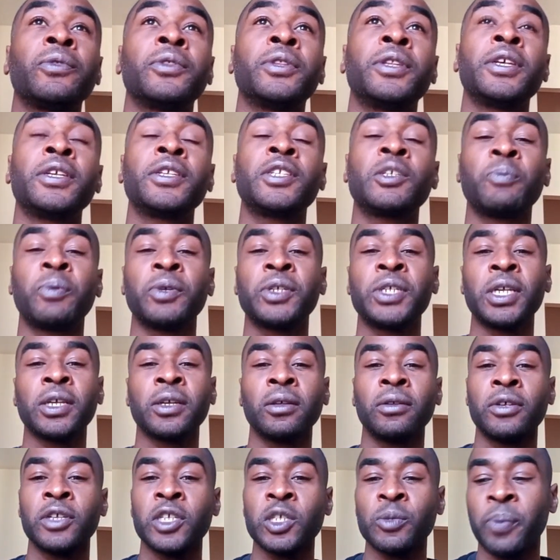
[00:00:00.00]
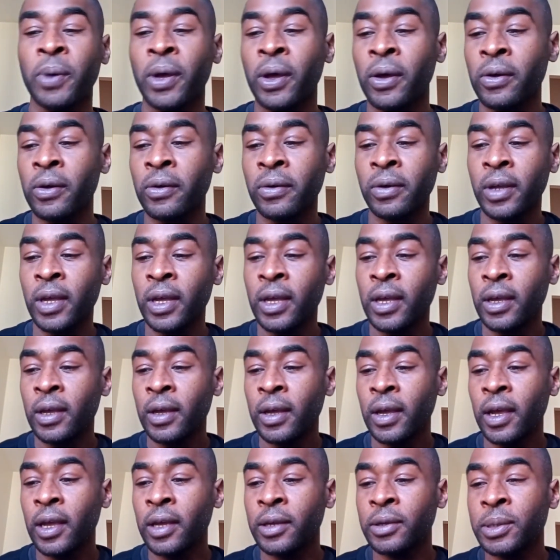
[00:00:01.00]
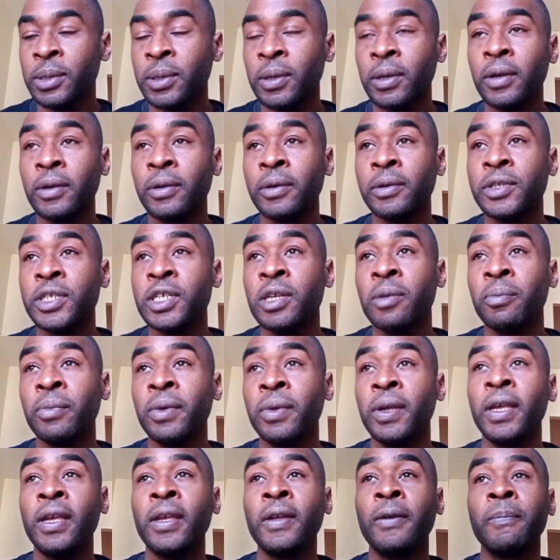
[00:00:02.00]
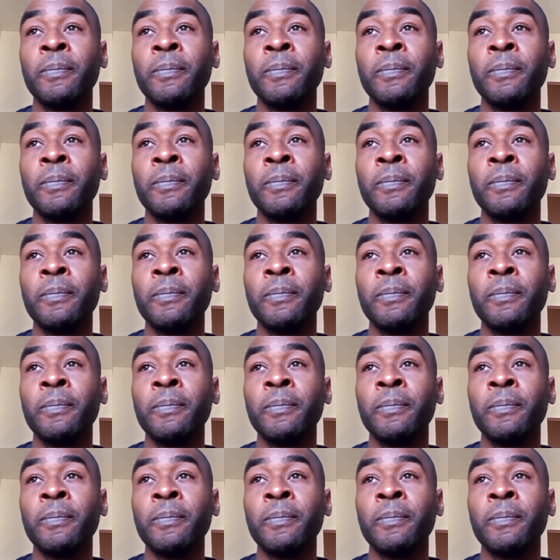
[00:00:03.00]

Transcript: this particular spell, and to me,